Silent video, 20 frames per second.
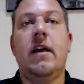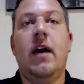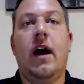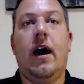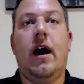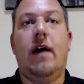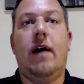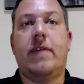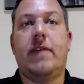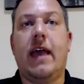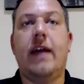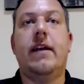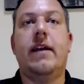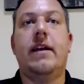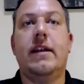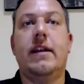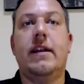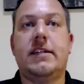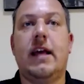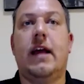of
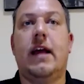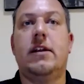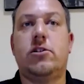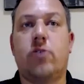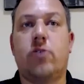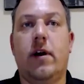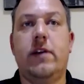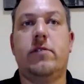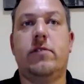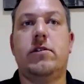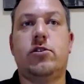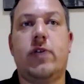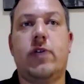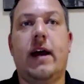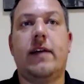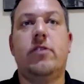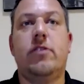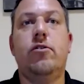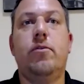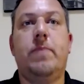candidates and trying to
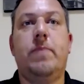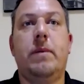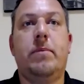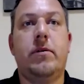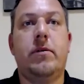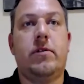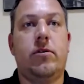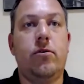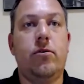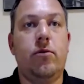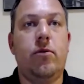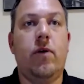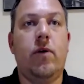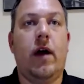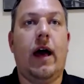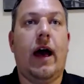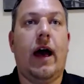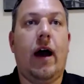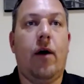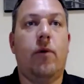attract new people to
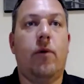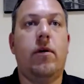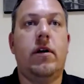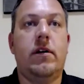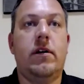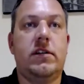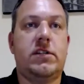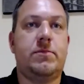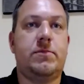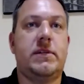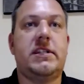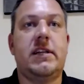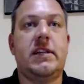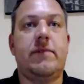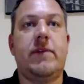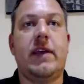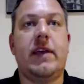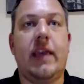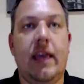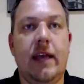our
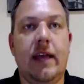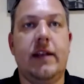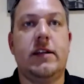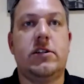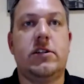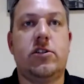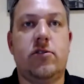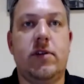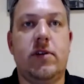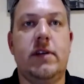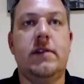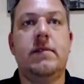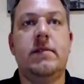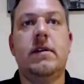specific industry.